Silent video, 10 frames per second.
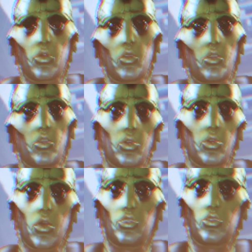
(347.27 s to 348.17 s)
In any
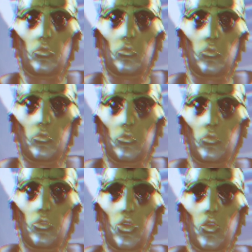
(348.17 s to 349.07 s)
case,
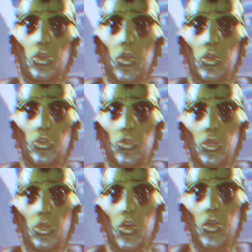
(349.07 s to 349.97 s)
good luck
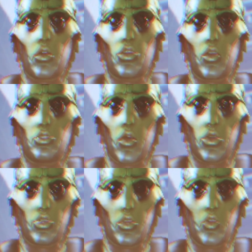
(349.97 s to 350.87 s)
getting the Alliance to
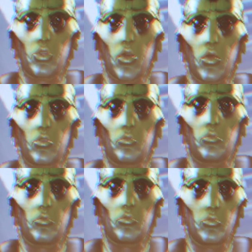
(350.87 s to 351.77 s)
listen to you.
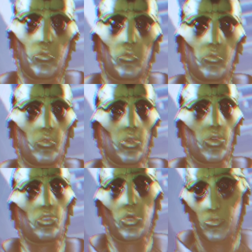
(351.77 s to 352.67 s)

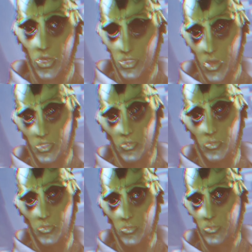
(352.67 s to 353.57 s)
Let's keep in touch.